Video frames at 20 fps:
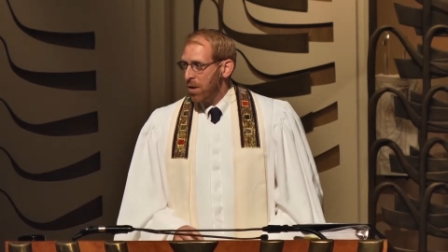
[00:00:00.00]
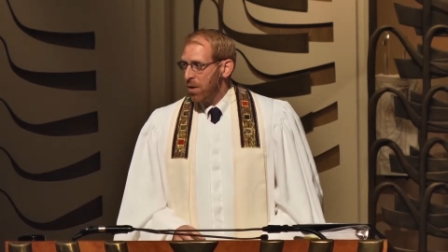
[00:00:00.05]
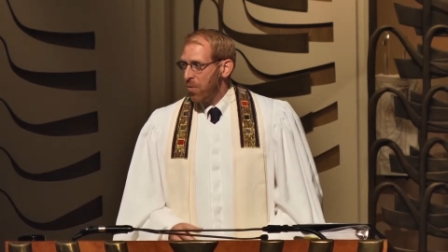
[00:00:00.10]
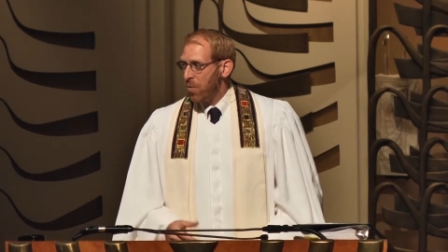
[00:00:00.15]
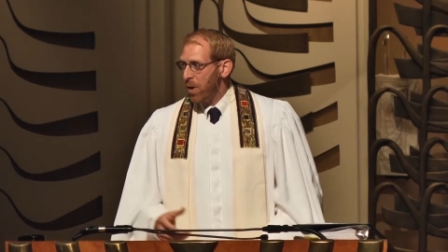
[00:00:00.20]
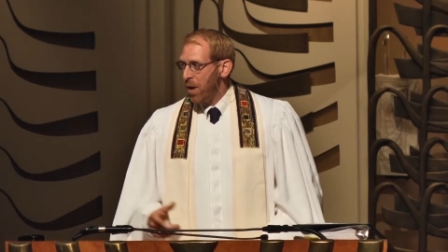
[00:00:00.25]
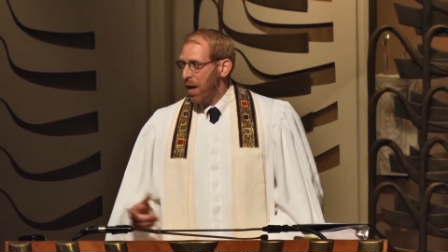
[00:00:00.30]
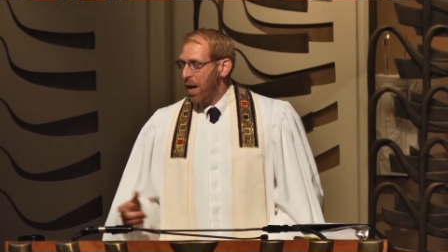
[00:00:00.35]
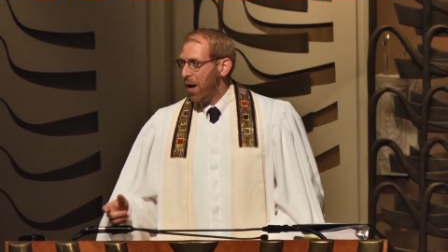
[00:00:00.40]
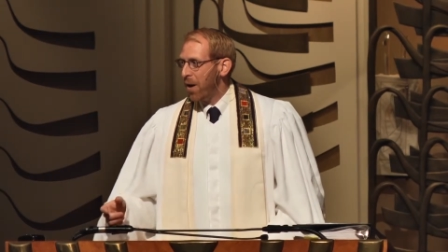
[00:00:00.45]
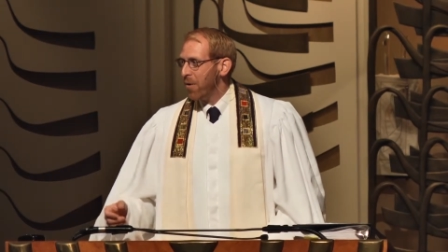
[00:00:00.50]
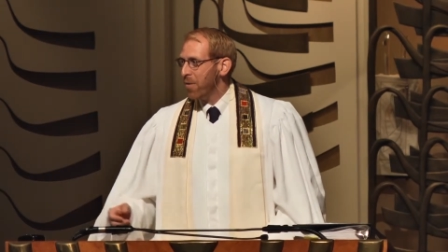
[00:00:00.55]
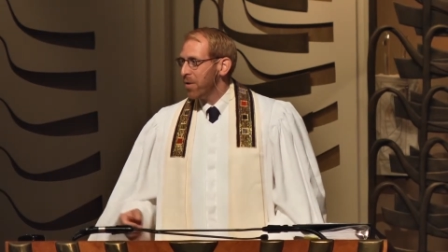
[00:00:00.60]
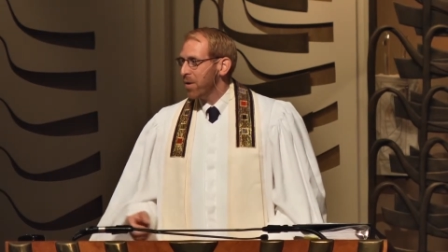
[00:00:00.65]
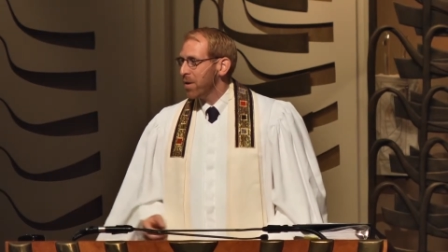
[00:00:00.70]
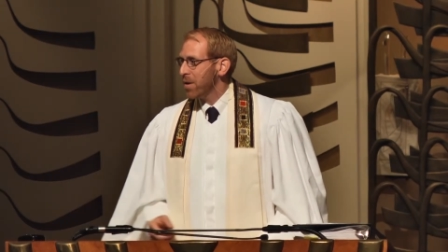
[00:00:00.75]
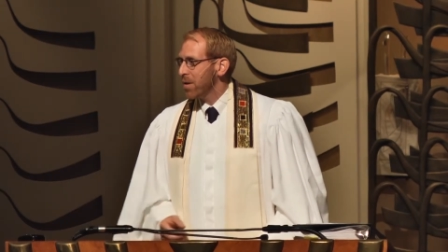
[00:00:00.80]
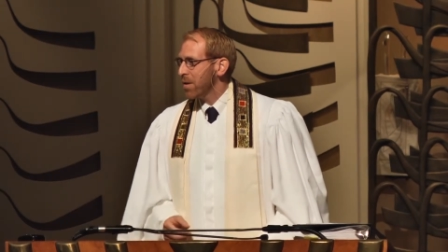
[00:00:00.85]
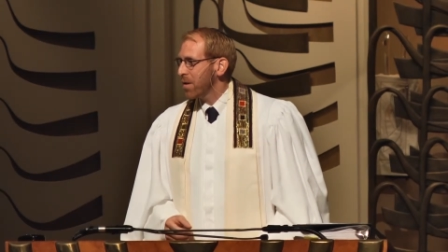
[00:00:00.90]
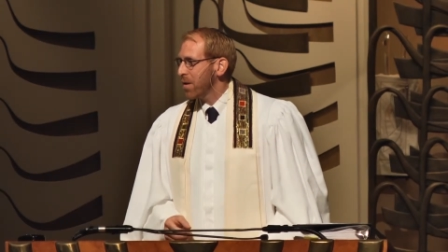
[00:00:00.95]
The
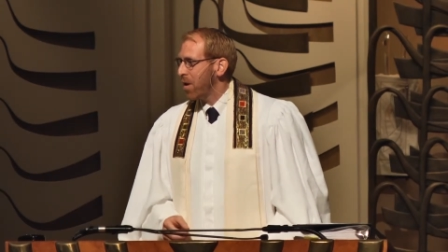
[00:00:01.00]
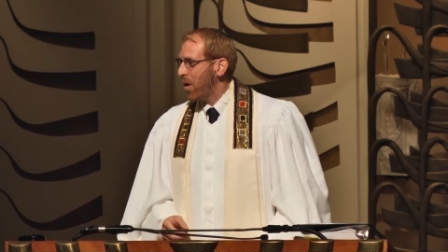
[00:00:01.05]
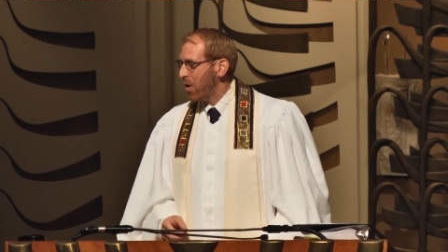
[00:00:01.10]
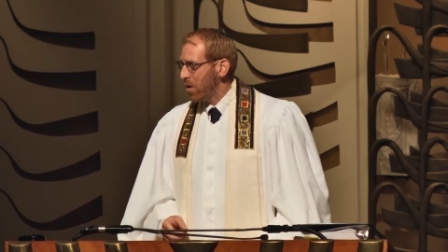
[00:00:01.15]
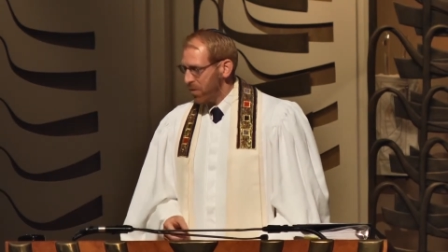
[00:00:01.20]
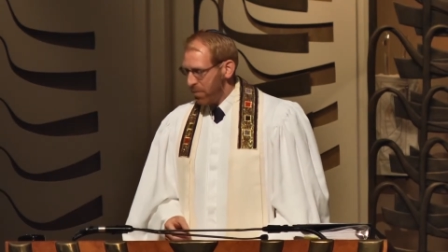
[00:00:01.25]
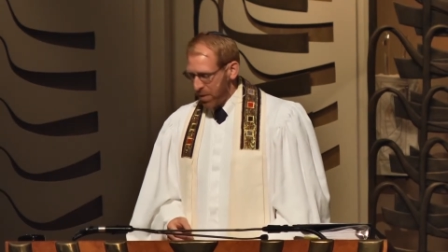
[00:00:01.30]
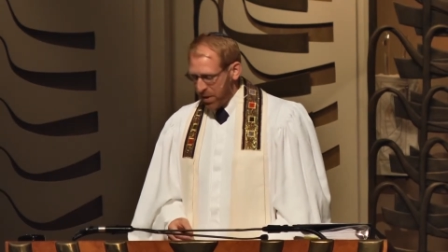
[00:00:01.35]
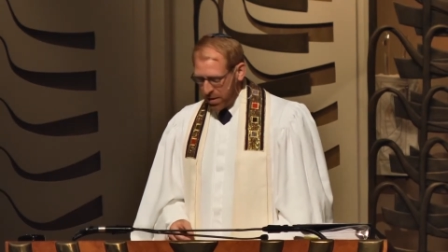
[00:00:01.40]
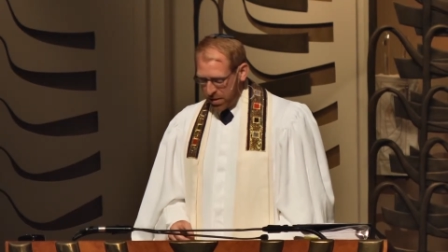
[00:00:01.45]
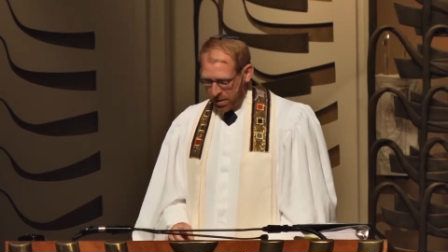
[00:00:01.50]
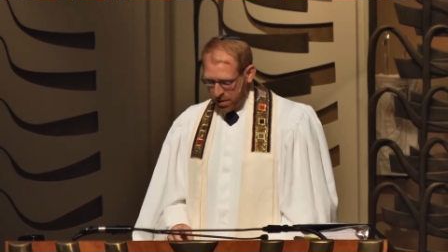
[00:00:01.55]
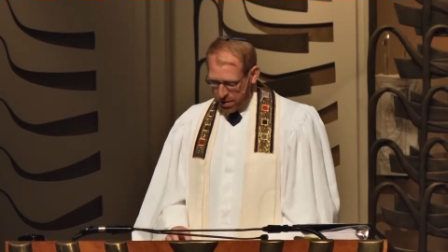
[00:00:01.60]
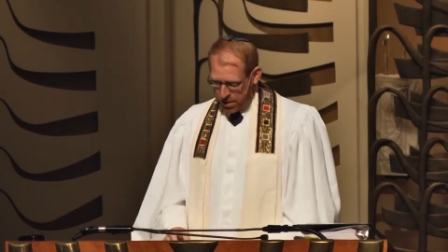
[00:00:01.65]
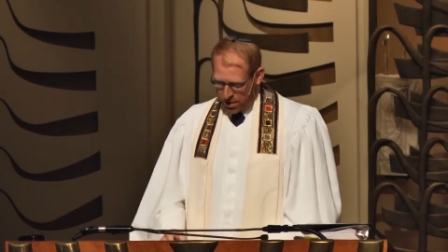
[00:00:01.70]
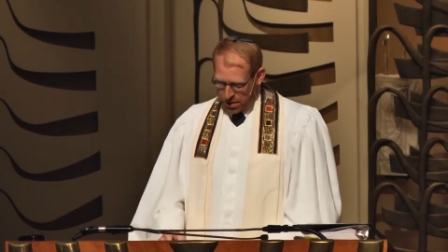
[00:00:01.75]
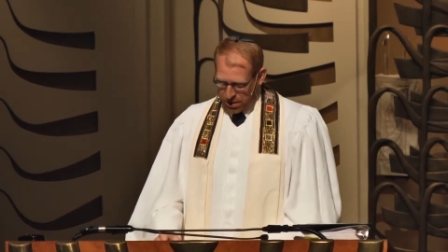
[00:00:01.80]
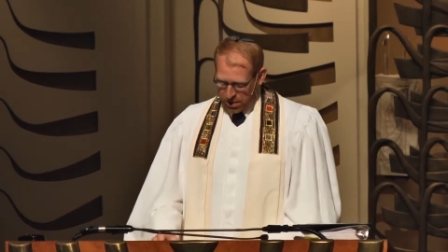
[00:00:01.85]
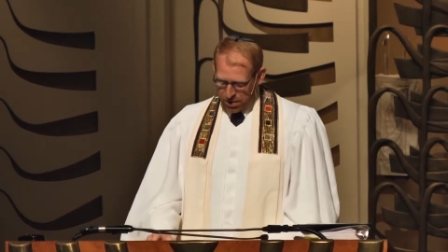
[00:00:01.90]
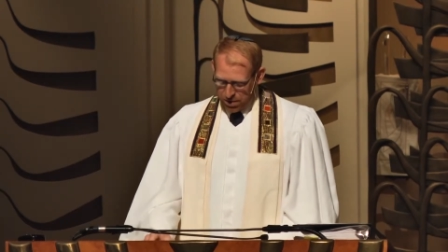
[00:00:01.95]
renowned
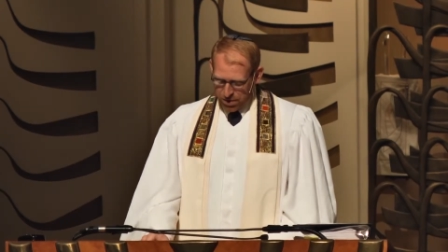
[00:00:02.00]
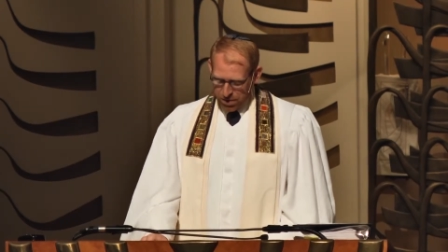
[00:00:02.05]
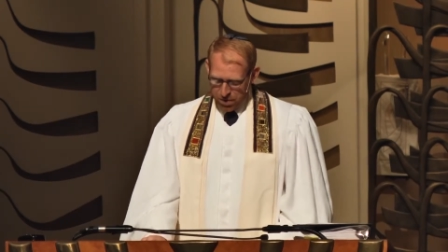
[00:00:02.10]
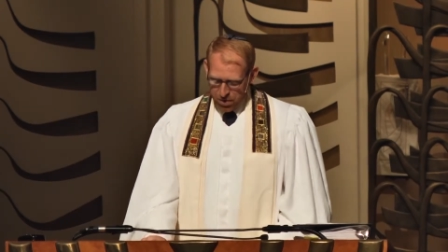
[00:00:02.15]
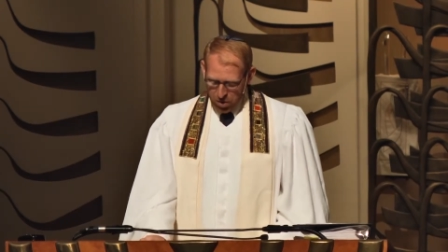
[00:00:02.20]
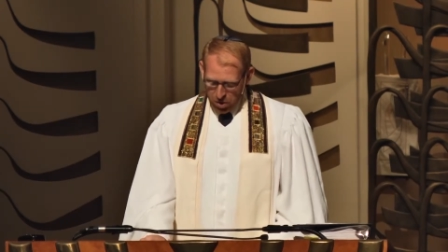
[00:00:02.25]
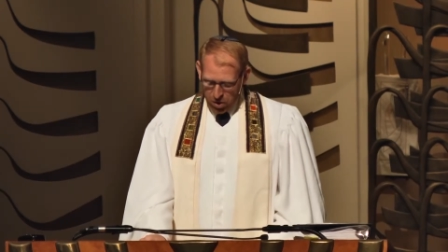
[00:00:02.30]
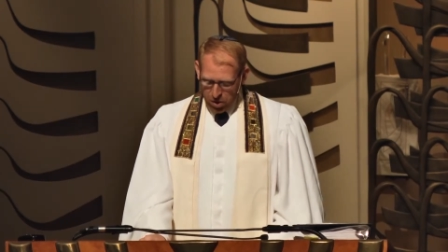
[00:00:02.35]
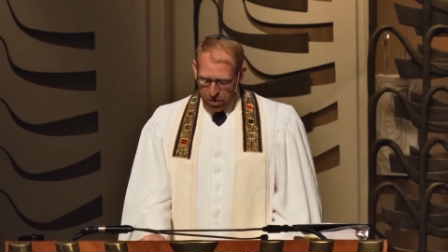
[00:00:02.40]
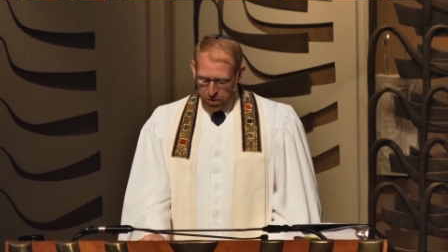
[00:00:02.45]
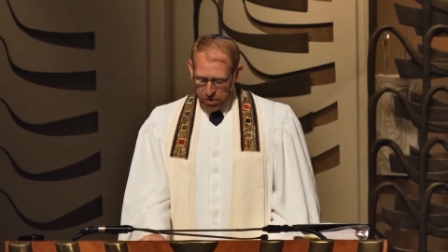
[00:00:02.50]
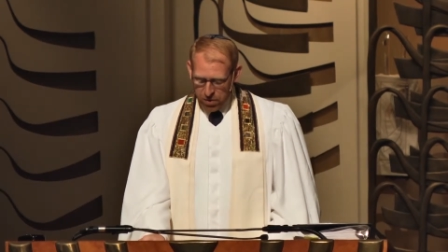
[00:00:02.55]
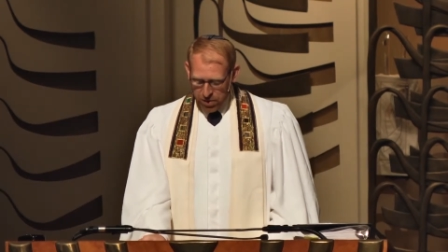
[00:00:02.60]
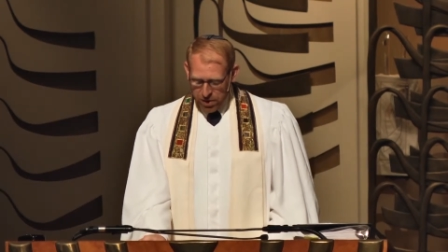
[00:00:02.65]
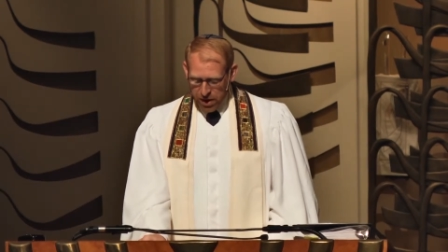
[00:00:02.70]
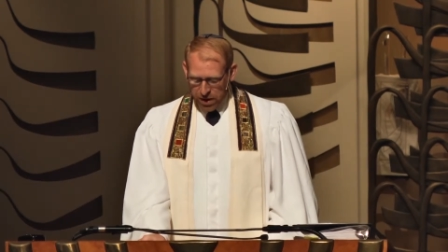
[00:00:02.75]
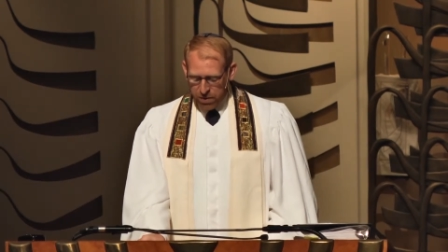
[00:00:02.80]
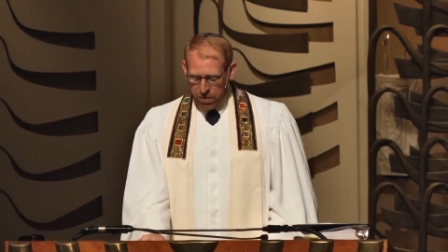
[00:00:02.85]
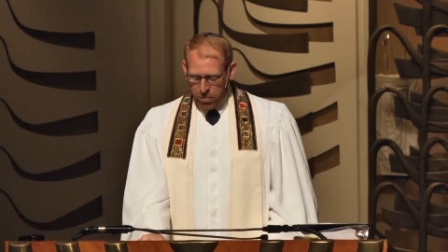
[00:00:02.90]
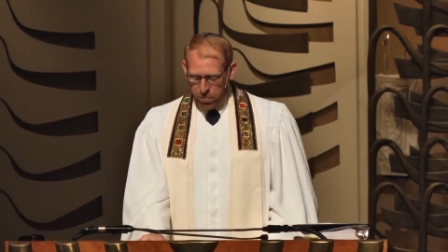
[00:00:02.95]
columnist and author
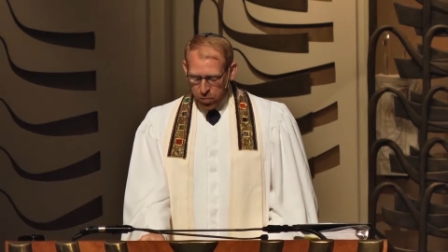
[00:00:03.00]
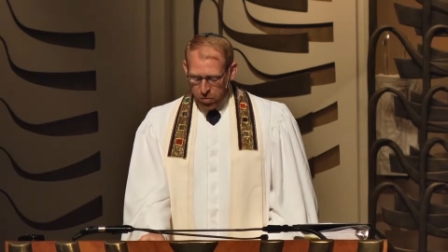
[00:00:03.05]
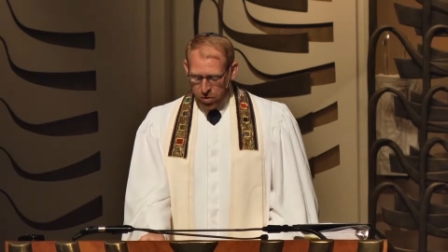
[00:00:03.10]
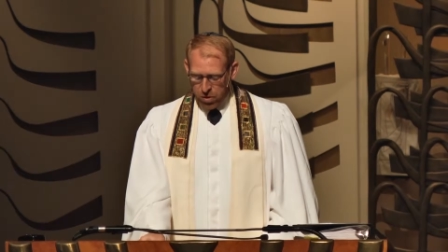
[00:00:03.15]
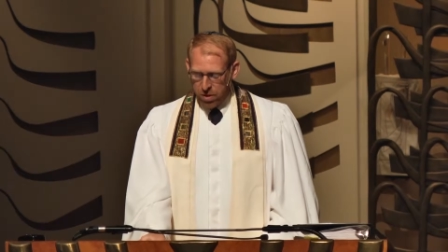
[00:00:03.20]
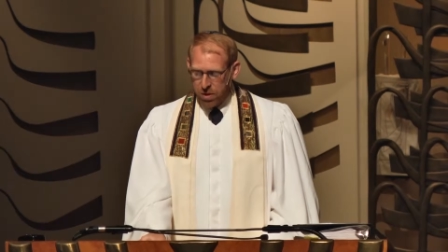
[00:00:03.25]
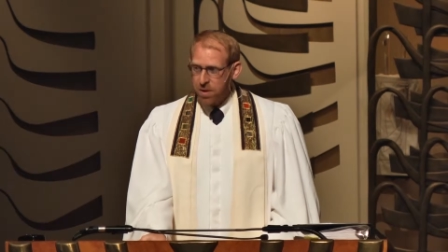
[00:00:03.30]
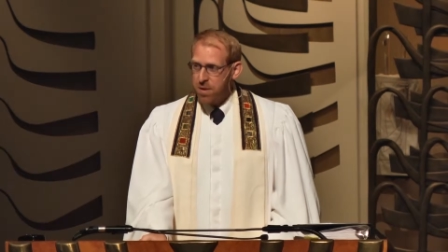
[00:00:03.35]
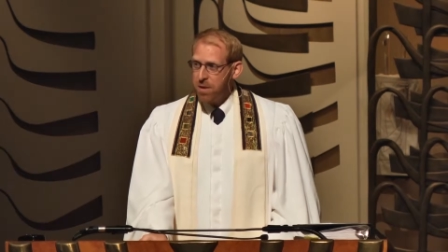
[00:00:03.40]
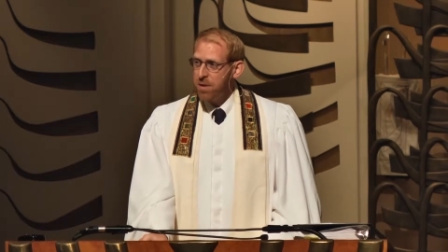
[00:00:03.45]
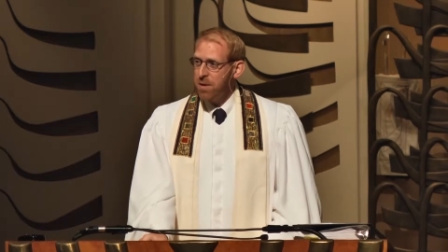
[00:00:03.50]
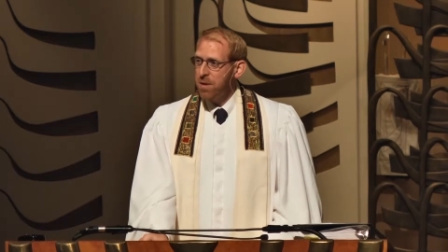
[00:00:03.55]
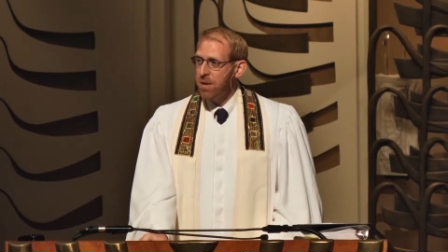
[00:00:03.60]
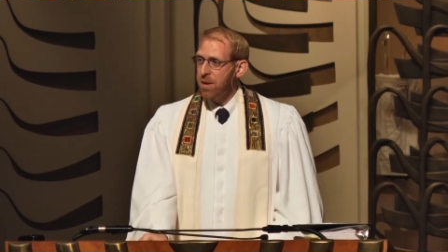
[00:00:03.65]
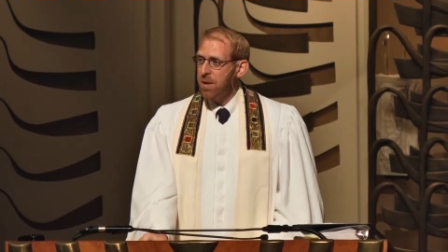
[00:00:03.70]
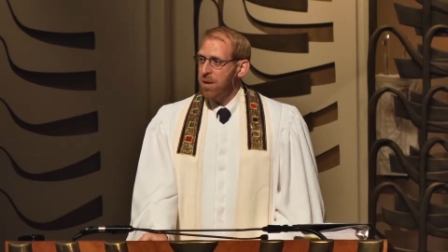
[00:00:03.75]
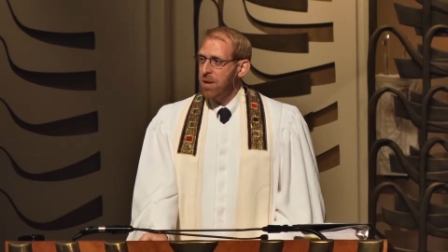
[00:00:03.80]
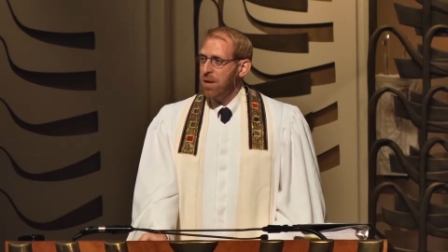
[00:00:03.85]
David Brooks